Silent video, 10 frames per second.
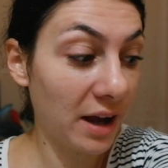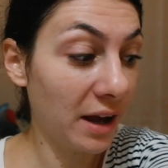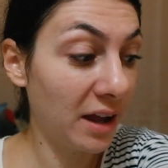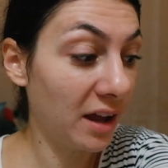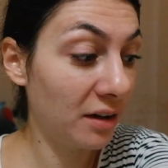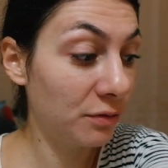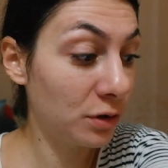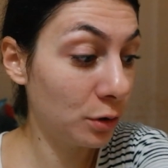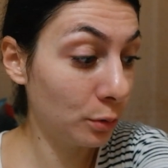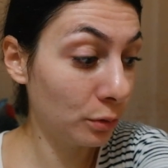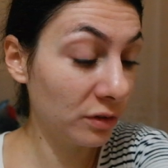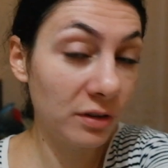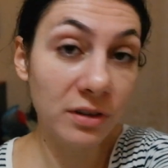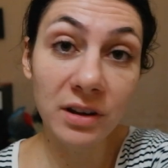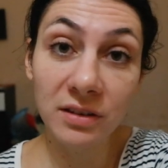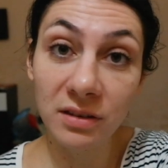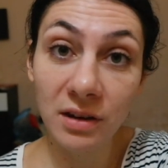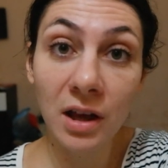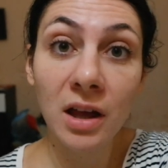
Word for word: I have used this